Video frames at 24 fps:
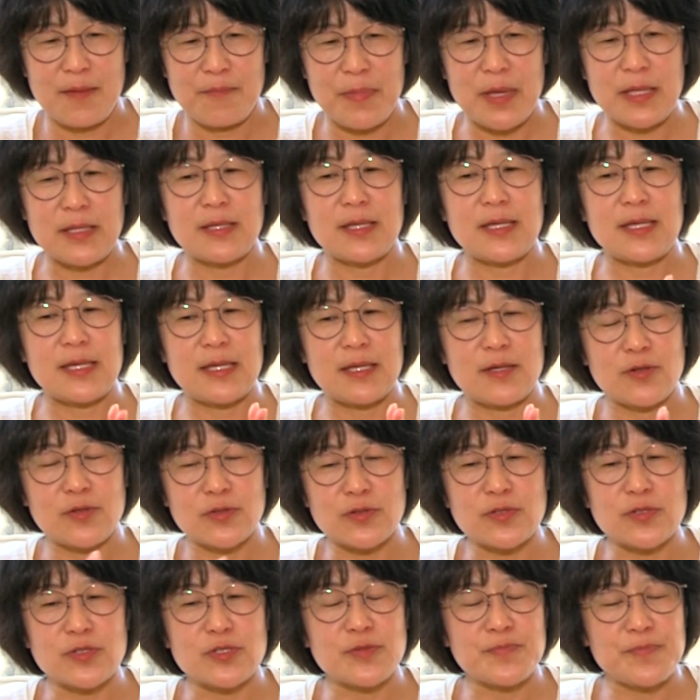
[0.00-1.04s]
but he
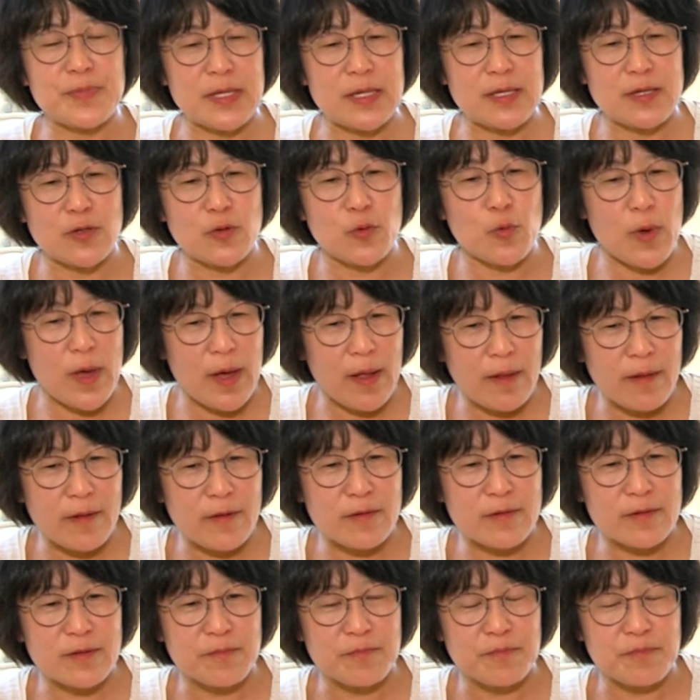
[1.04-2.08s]
couldn't speak
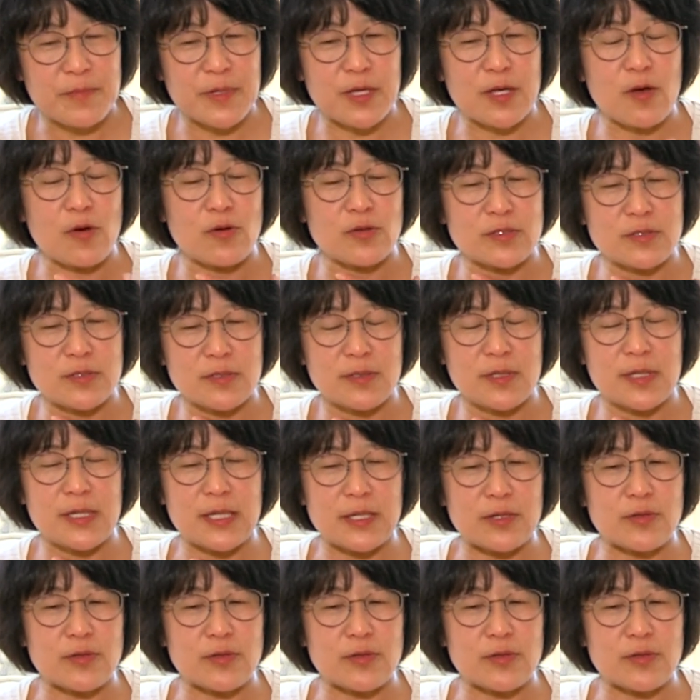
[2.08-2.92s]
well because he